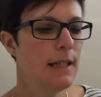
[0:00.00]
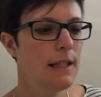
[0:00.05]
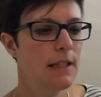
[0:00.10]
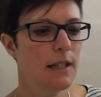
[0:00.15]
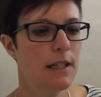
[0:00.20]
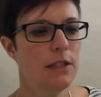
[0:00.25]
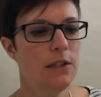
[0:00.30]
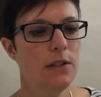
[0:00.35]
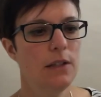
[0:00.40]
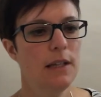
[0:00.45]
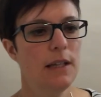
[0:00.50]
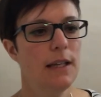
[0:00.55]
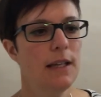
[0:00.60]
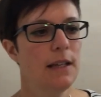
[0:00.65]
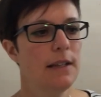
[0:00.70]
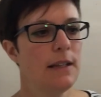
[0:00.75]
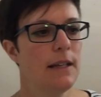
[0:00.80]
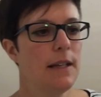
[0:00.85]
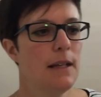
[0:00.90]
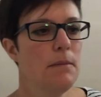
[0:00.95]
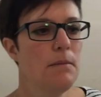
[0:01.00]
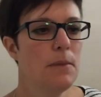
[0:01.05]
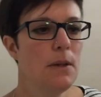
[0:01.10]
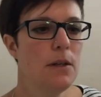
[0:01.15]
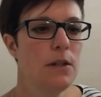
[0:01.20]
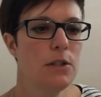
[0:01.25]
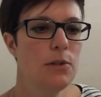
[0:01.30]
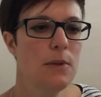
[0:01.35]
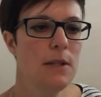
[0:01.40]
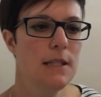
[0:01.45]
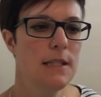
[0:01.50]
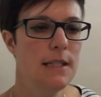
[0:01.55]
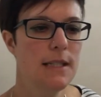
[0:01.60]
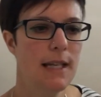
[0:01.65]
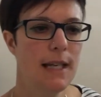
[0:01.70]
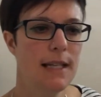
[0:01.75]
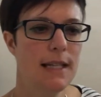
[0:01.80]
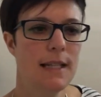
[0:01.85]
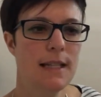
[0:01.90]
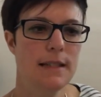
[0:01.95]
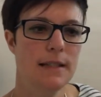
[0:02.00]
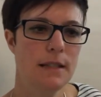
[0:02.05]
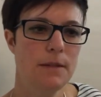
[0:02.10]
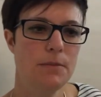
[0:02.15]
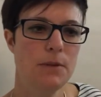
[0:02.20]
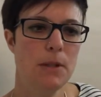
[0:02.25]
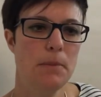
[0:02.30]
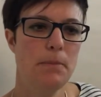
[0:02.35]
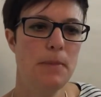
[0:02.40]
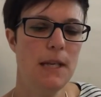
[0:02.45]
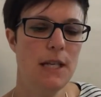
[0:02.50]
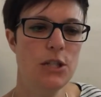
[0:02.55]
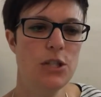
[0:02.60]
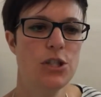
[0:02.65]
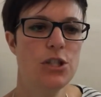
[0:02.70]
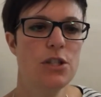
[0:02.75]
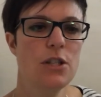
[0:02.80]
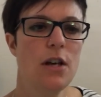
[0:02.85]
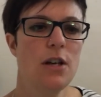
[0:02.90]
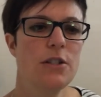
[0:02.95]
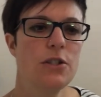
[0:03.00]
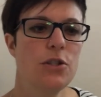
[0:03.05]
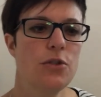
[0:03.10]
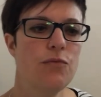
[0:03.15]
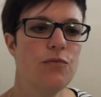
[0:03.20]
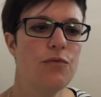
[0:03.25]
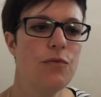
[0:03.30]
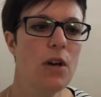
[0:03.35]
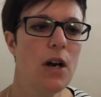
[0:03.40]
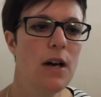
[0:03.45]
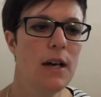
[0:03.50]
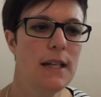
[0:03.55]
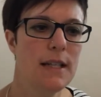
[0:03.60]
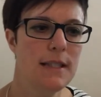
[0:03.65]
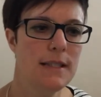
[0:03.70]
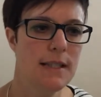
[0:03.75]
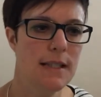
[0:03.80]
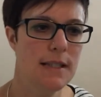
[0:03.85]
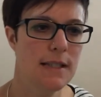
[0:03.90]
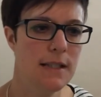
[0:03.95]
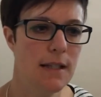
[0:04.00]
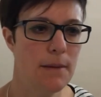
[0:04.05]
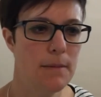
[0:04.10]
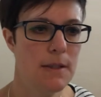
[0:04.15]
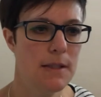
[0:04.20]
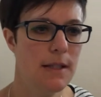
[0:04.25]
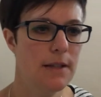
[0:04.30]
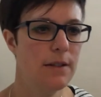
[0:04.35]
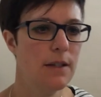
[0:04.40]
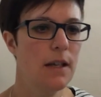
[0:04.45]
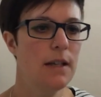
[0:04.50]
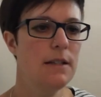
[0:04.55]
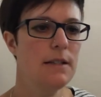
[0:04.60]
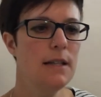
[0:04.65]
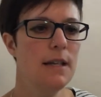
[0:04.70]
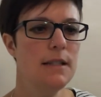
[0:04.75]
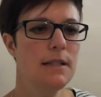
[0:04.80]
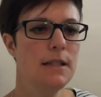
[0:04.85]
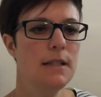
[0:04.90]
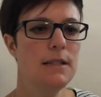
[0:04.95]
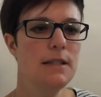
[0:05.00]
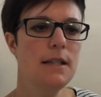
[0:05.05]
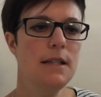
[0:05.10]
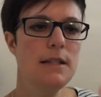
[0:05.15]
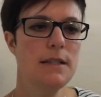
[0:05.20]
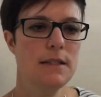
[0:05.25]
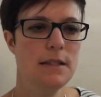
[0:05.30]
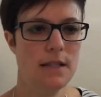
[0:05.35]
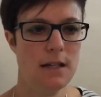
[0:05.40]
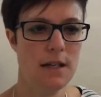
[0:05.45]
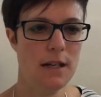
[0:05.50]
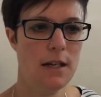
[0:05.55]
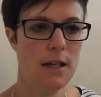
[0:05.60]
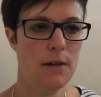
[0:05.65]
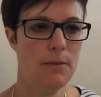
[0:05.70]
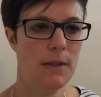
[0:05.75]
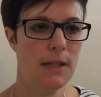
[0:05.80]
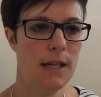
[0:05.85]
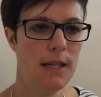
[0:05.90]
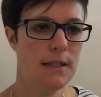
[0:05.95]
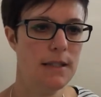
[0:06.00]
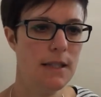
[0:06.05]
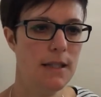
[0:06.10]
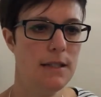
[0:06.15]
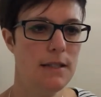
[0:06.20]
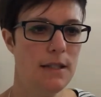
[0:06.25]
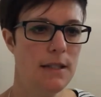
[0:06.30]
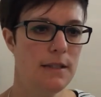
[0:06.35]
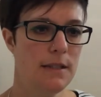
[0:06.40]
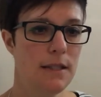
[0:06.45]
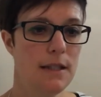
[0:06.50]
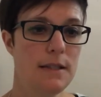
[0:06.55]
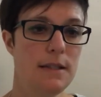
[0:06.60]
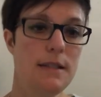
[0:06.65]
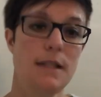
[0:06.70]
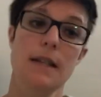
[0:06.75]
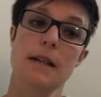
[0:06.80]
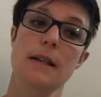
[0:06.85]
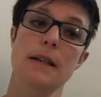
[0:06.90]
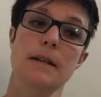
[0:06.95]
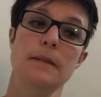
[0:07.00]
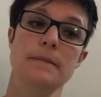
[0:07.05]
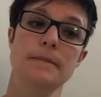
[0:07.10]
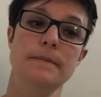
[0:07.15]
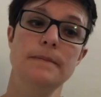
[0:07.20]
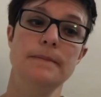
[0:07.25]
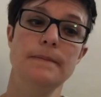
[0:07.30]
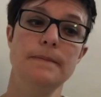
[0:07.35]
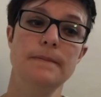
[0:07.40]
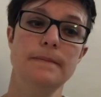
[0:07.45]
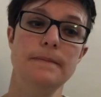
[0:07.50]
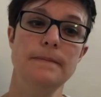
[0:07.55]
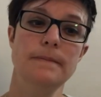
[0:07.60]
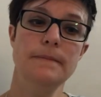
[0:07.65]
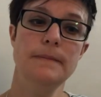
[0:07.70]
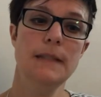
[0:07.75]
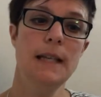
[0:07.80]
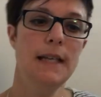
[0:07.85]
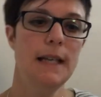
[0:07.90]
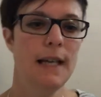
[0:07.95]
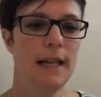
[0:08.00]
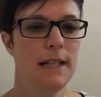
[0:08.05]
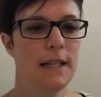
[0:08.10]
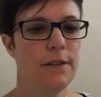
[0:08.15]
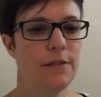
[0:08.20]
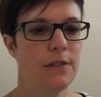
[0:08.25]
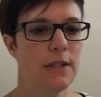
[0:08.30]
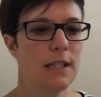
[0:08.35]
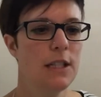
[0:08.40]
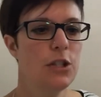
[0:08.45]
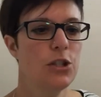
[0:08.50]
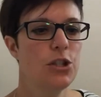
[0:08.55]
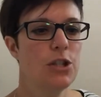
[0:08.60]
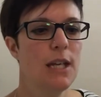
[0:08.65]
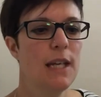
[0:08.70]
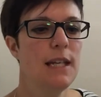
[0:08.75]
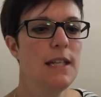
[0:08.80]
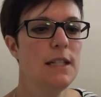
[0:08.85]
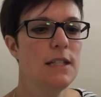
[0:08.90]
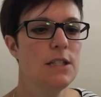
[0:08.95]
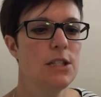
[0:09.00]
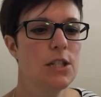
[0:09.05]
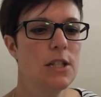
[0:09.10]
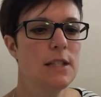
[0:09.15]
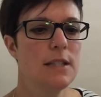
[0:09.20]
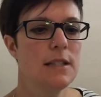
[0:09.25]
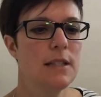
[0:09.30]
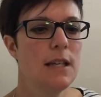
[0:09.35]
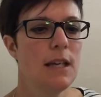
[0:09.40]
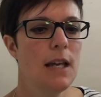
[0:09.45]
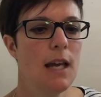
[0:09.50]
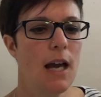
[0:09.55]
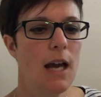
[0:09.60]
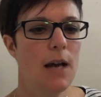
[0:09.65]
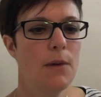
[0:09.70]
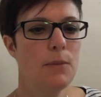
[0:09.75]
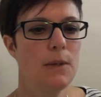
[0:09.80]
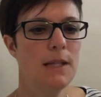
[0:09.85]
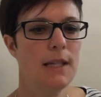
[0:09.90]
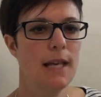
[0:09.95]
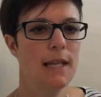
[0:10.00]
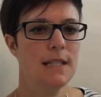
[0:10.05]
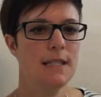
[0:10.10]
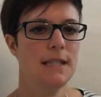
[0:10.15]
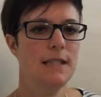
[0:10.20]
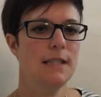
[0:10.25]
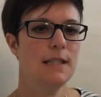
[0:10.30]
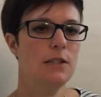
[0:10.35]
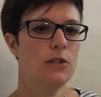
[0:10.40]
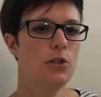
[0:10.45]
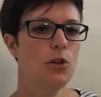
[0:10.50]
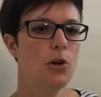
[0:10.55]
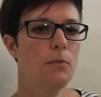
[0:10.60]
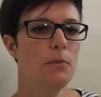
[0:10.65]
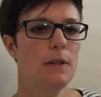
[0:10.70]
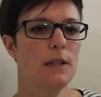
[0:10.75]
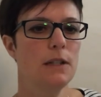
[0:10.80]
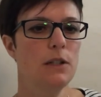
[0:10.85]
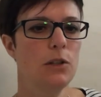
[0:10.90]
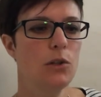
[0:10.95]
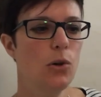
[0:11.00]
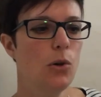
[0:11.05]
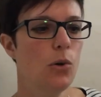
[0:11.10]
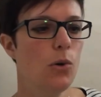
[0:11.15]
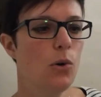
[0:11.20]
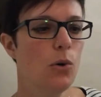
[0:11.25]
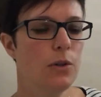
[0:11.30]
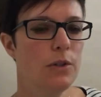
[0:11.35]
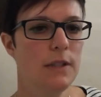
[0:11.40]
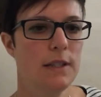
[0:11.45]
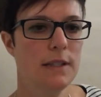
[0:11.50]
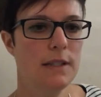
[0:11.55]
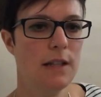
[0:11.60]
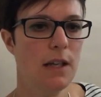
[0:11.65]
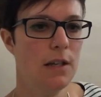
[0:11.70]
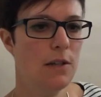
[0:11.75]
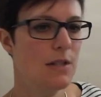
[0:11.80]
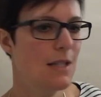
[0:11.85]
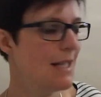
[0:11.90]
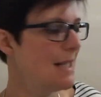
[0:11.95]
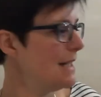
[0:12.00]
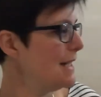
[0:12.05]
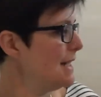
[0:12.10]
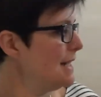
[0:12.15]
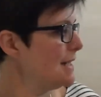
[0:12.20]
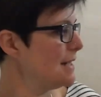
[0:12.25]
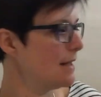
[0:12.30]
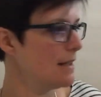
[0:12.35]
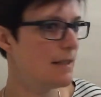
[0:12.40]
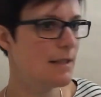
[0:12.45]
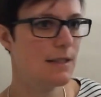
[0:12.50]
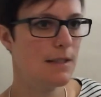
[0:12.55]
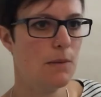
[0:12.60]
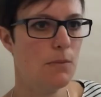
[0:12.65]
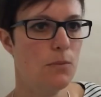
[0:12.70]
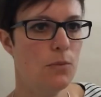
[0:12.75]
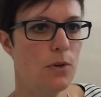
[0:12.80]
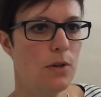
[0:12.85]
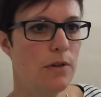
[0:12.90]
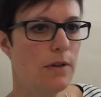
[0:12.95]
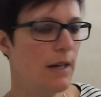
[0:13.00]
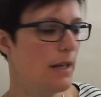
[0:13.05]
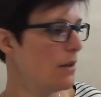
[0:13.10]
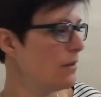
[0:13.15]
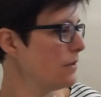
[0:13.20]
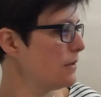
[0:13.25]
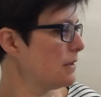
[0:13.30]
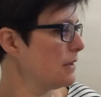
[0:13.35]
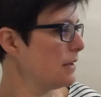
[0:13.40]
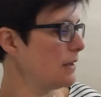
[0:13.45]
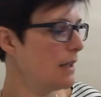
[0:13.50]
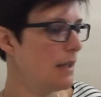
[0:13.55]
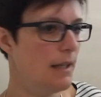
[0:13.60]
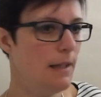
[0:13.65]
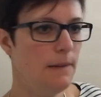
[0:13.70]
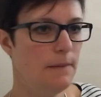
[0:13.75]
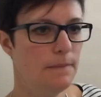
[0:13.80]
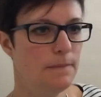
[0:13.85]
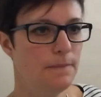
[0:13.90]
Can you hear that in bar 28, the pitch starts to rise this time. Instead of going da da da da, we go da da da da and everything changes and we get to this dominant chord that's going to lead us somewhere else, okay?